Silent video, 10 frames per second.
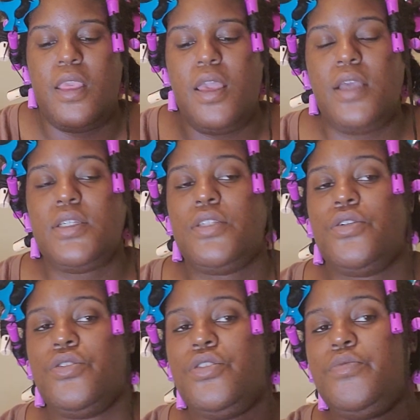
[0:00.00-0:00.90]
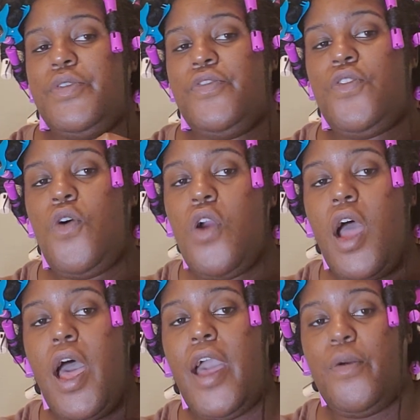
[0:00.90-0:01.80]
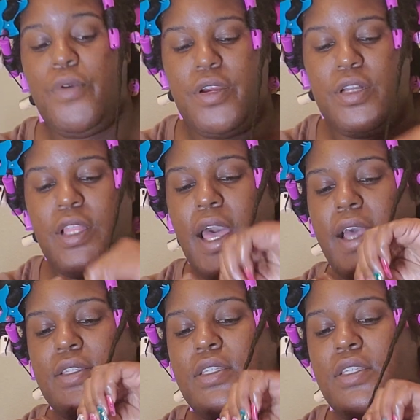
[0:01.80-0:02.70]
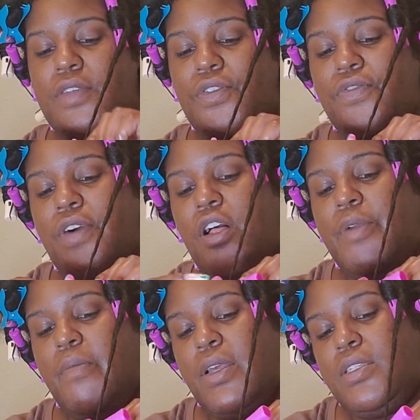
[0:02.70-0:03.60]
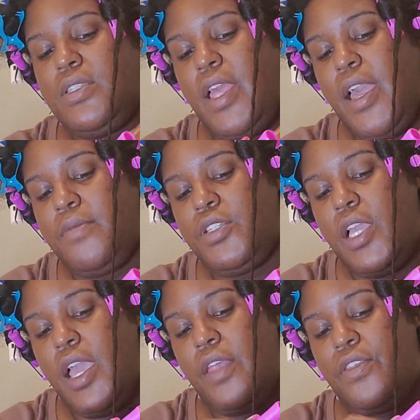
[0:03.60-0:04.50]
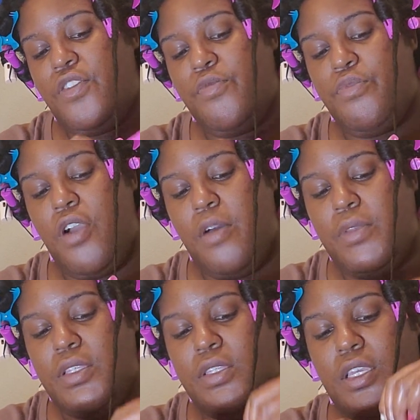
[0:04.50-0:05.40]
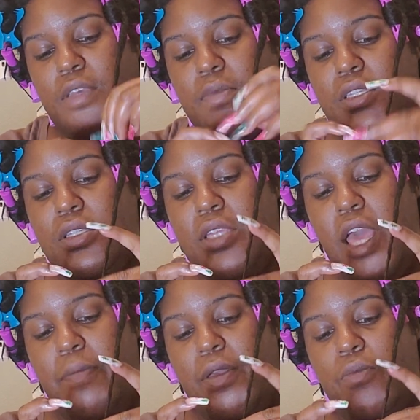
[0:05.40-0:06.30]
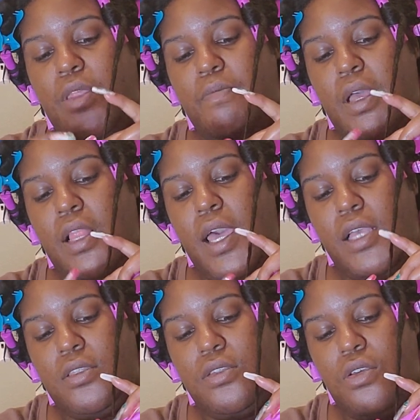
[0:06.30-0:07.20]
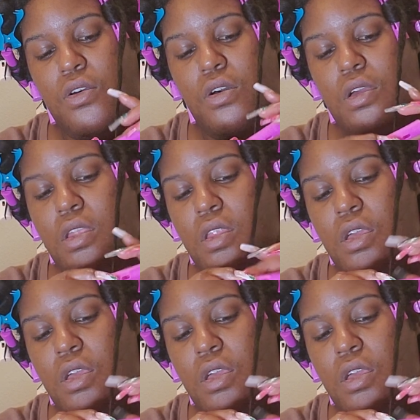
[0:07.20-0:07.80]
As I told you before, I wear glasses. If you follow me on my Snapchat, then you've probably seen me snapping with my glasses on.